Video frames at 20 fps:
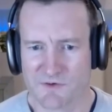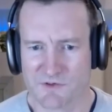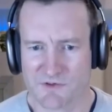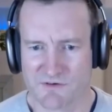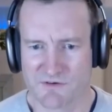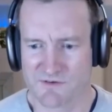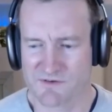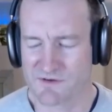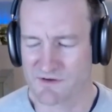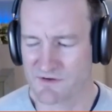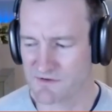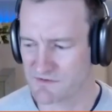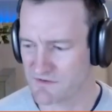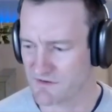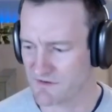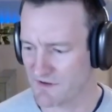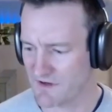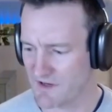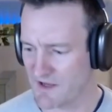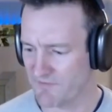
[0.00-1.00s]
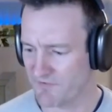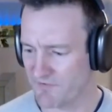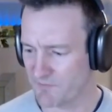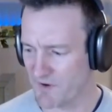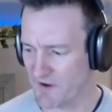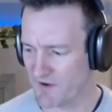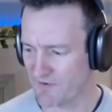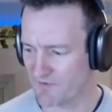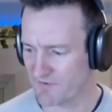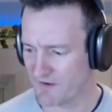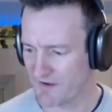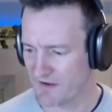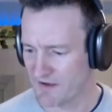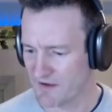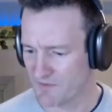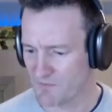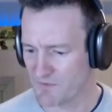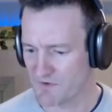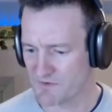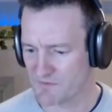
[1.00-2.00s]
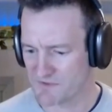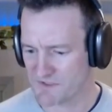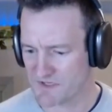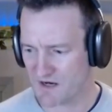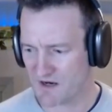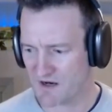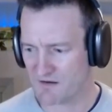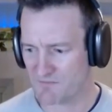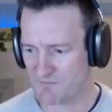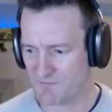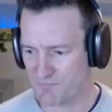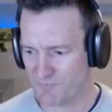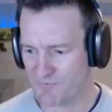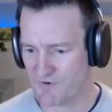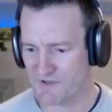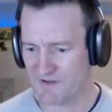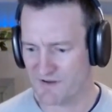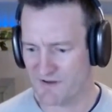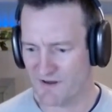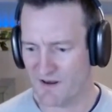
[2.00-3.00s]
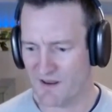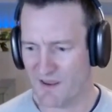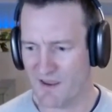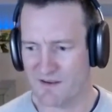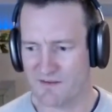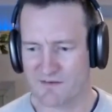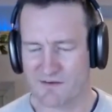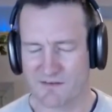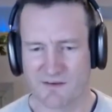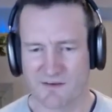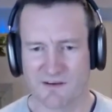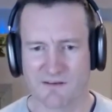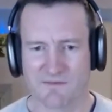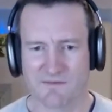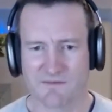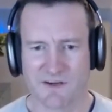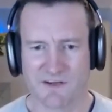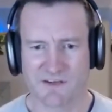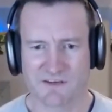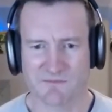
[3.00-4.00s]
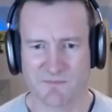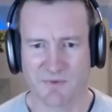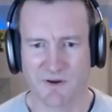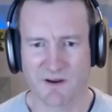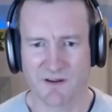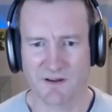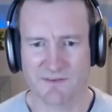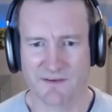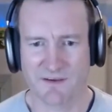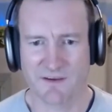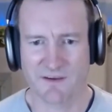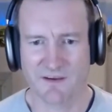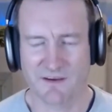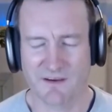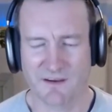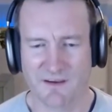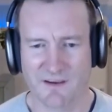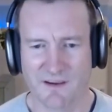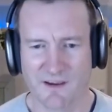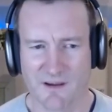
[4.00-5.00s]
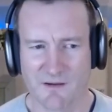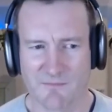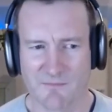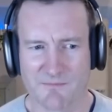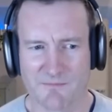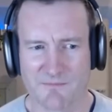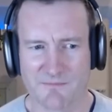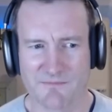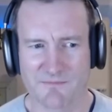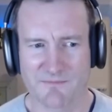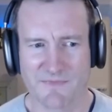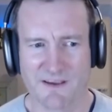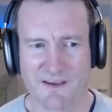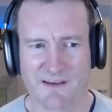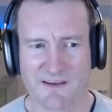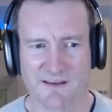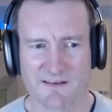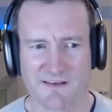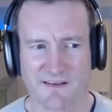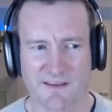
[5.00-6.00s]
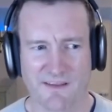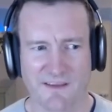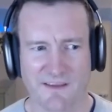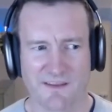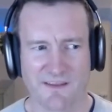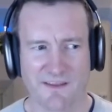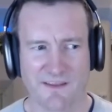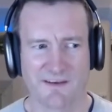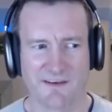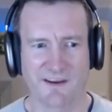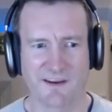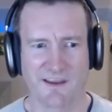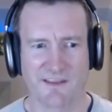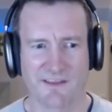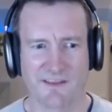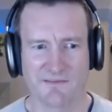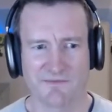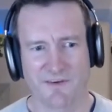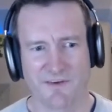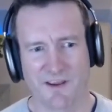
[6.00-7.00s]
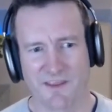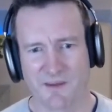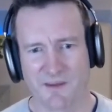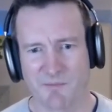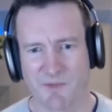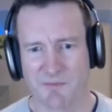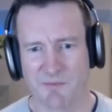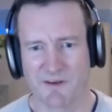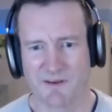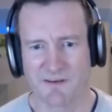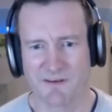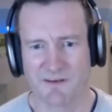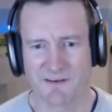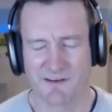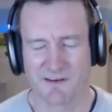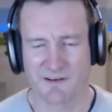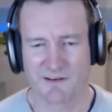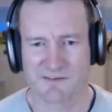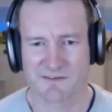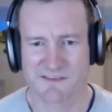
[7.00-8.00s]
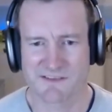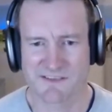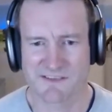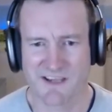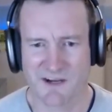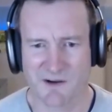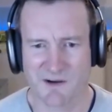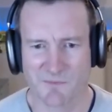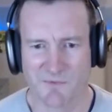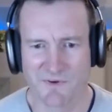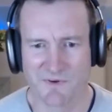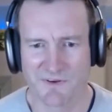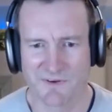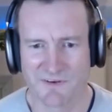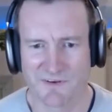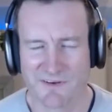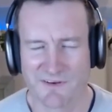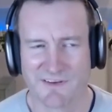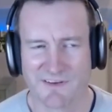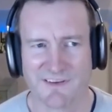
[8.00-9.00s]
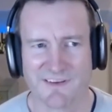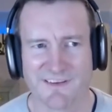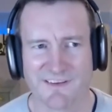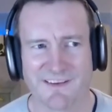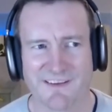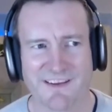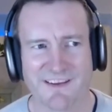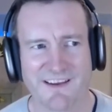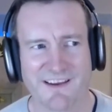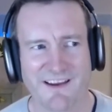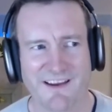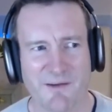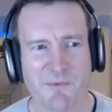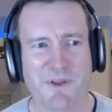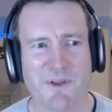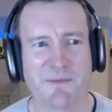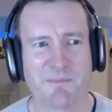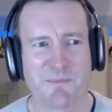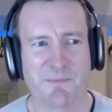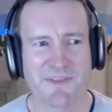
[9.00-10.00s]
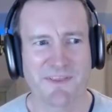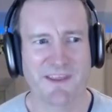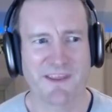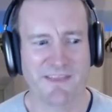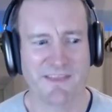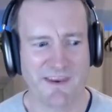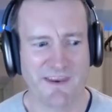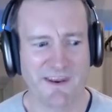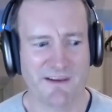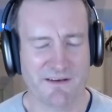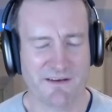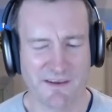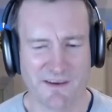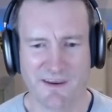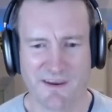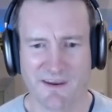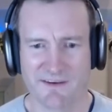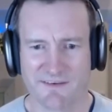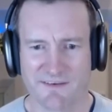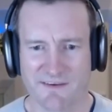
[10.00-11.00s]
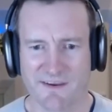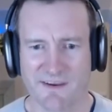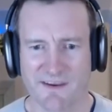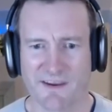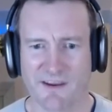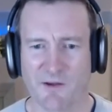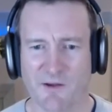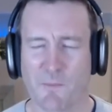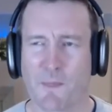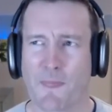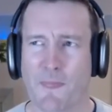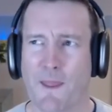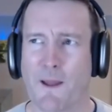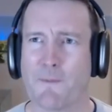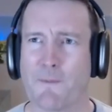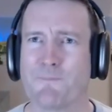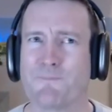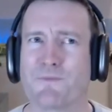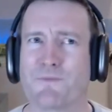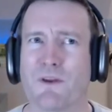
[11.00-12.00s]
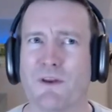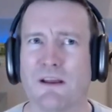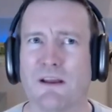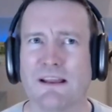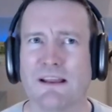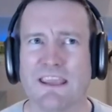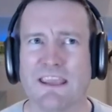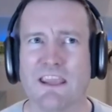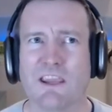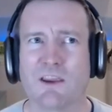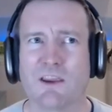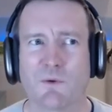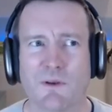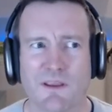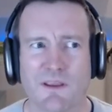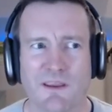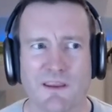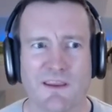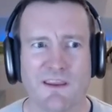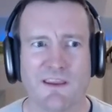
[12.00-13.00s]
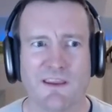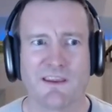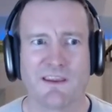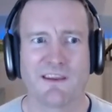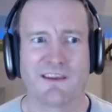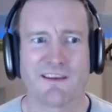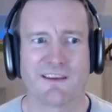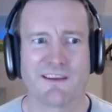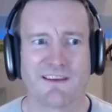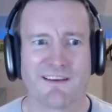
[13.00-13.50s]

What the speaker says: of insurance, so the life space was pretty late to the innovation party. It's like they didn't get the invite. They maybe lost the second one, and but they're now kicking into gear. Equally,